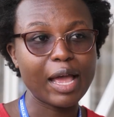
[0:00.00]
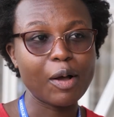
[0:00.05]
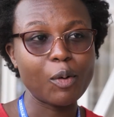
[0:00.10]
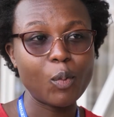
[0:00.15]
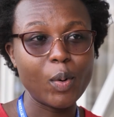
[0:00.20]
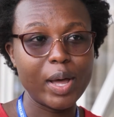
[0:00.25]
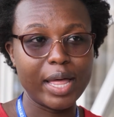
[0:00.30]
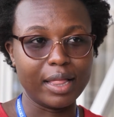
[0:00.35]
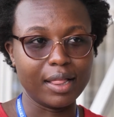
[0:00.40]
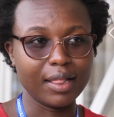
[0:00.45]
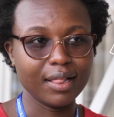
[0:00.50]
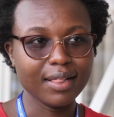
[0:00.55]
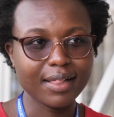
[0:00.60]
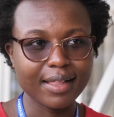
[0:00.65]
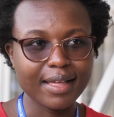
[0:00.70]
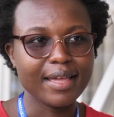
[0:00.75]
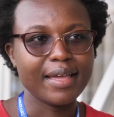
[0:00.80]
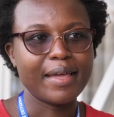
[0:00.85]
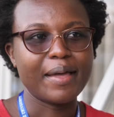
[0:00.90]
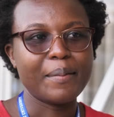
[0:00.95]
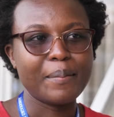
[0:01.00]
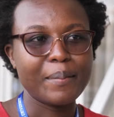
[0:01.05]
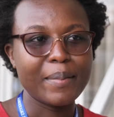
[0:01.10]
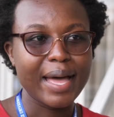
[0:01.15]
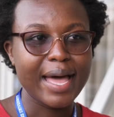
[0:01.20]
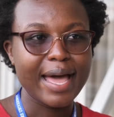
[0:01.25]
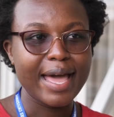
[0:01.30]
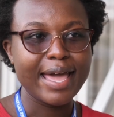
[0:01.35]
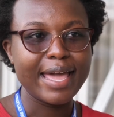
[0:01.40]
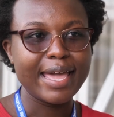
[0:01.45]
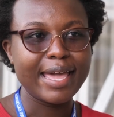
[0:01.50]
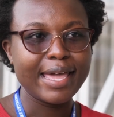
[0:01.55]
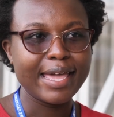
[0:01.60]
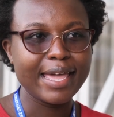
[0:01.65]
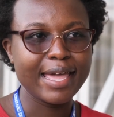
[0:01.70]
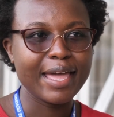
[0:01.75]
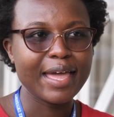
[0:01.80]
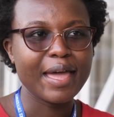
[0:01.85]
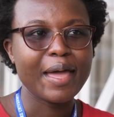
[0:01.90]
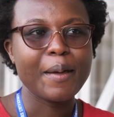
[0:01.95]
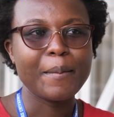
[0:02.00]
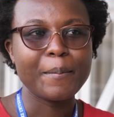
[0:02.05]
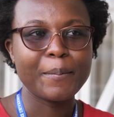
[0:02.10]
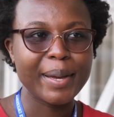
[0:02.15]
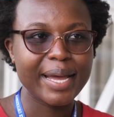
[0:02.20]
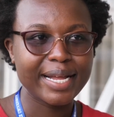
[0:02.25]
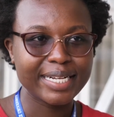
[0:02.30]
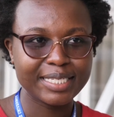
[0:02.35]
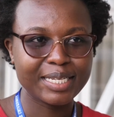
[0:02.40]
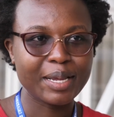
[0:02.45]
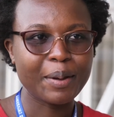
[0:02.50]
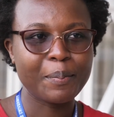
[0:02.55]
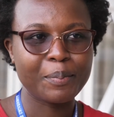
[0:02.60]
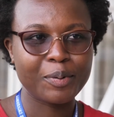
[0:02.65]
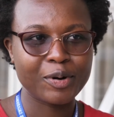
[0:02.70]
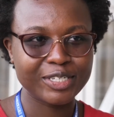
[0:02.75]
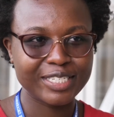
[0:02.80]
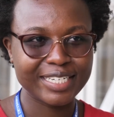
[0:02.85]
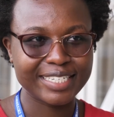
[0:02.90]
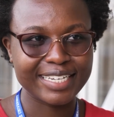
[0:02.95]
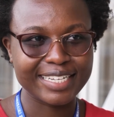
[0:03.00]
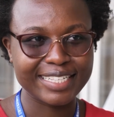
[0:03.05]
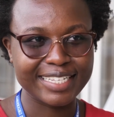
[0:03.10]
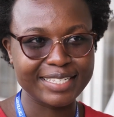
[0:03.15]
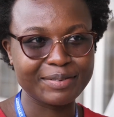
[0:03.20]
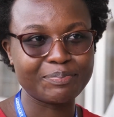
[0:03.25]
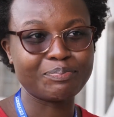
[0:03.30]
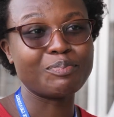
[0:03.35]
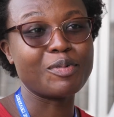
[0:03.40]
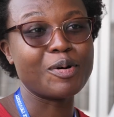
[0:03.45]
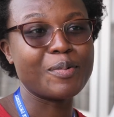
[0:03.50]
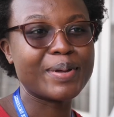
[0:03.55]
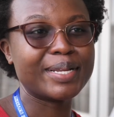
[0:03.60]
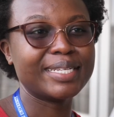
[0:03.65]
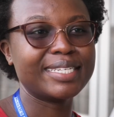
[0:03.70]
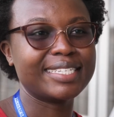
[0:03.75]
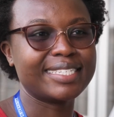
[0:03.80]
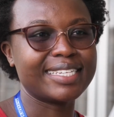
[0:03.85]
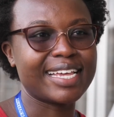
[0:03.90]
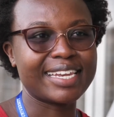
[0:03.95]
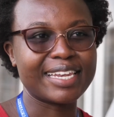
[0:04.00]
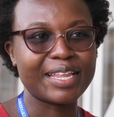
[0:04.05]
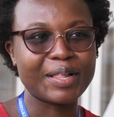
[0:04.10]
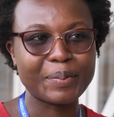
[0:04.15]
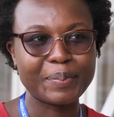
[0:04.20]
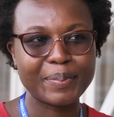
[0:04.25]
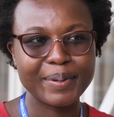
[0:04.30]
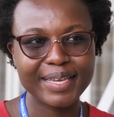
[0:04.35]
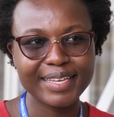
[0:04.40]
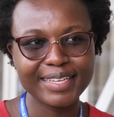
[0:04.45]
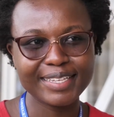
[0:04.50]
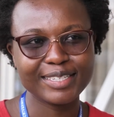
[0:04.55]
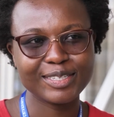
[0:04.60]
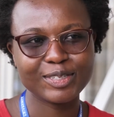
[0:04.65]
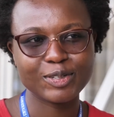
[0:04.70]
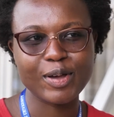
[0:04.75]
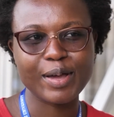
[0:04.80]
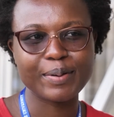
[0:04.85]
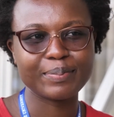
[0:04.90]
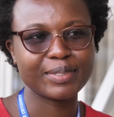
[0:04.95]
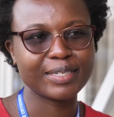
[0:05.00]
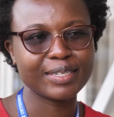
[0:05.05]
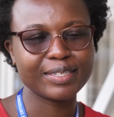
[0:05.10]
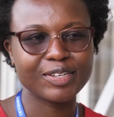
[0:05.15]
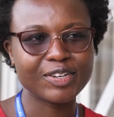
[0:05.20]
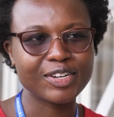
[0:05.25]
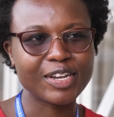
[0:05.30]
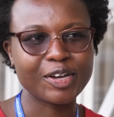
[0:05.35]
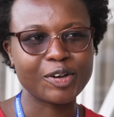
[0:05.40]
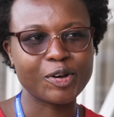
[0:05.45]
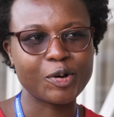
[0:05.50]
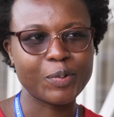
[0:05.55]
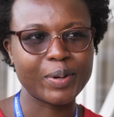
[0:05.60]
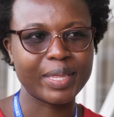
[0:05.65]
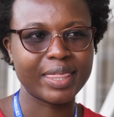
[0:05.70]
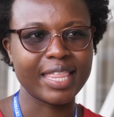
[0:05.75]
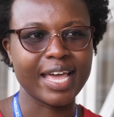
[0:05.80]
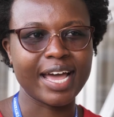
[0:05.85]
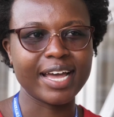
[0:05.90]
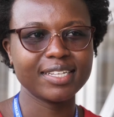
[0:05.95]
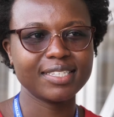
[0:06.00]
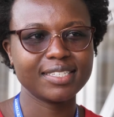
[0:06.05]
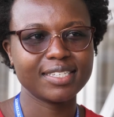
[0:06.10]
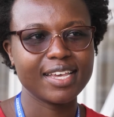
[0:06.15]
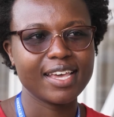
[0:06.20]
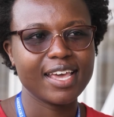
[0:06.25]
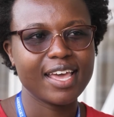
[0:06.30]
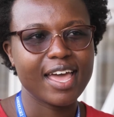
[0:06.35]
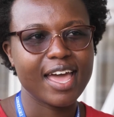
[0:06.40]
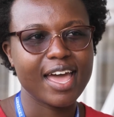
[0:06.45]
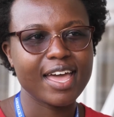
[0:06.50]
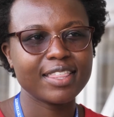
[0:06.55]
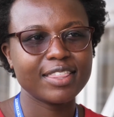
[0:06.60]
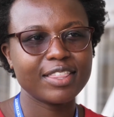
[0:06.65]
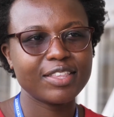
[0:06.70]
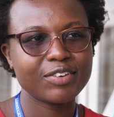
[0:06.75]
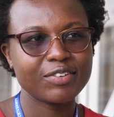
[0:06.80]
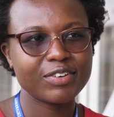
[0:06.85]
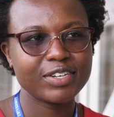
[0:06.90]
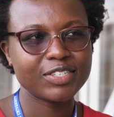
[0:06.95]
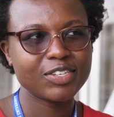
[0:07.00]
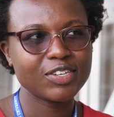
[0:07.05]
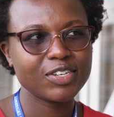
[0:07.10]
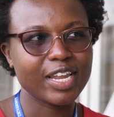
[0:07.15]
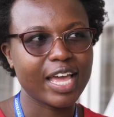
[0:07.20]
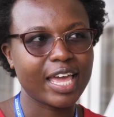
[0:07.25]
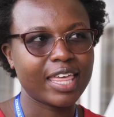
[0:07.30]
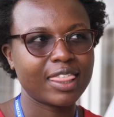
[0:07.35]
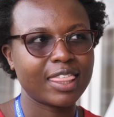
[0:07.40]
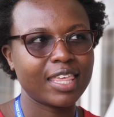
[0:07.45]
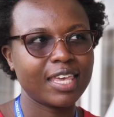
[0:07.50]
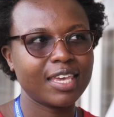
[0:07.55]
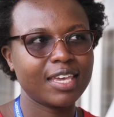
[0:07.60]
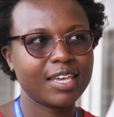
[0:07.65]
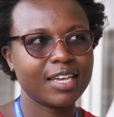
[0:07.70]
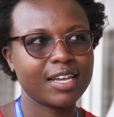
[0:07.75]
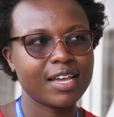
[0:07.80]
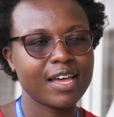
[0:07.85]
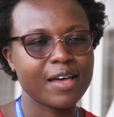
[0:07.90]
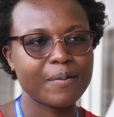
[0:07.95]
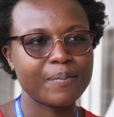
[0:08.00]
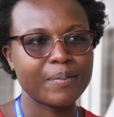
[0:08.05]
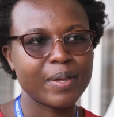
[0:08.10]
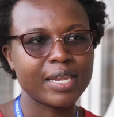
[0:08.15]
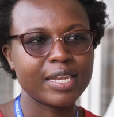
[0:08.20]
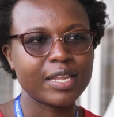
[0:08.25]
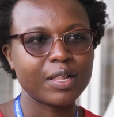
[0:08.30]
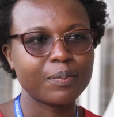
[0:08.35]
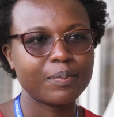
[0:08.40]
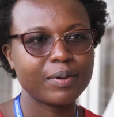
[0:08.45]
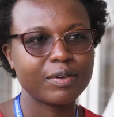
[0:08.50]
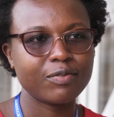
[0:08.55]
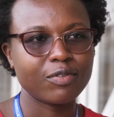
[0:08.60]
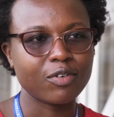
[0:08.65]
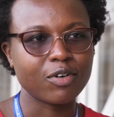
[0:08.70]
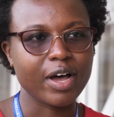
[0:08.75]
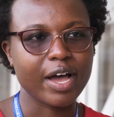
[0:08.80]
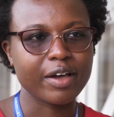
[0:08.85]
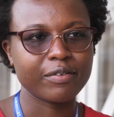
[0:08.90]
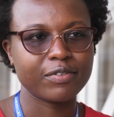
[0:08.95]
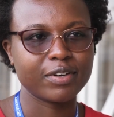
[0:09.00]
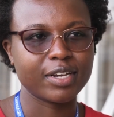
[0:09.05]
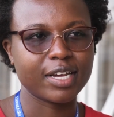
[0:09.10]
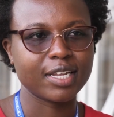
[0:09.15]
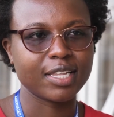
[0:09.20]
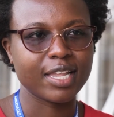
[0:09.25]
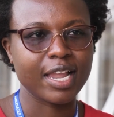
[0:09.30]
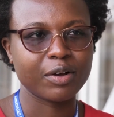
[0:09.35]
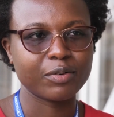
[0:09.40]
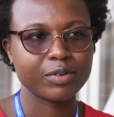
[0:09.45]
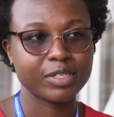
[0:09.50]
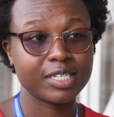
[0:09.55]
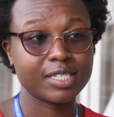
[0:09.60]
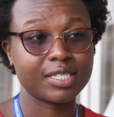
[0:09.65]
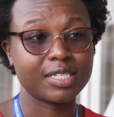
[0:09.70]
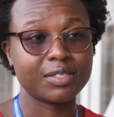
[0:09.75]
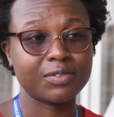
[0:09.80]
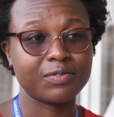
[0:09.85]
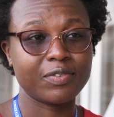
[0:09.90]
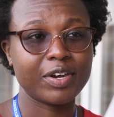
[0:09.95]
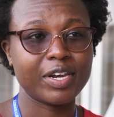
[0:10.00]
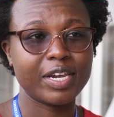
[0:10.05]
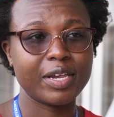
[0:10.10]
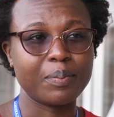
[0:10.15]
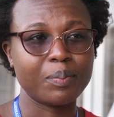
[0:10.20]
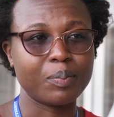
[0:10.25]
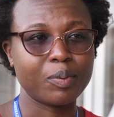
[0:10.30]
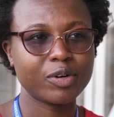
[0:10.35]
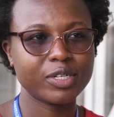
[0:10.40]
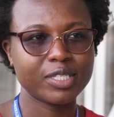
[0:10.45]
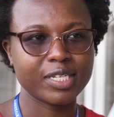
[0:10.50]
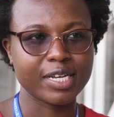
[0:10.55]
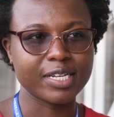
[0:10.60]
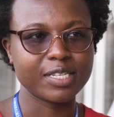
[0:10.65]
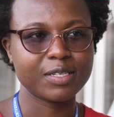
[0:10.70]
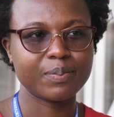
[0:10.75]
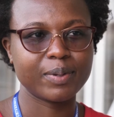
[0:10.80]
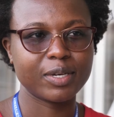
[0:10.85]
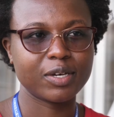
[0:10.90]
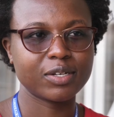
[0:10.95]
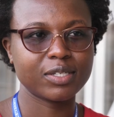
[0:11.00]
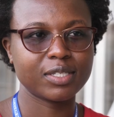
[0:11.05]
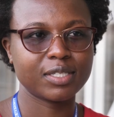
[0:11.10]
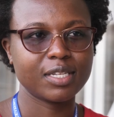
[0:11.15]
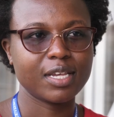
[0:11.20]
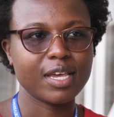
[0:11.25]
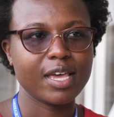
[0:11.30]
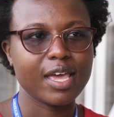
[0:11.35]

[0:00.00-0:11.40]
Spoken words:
Well, my pet project at the moment is NLP, so I'm just gonna go with that. And the reason I think NLP for African languages is very important, because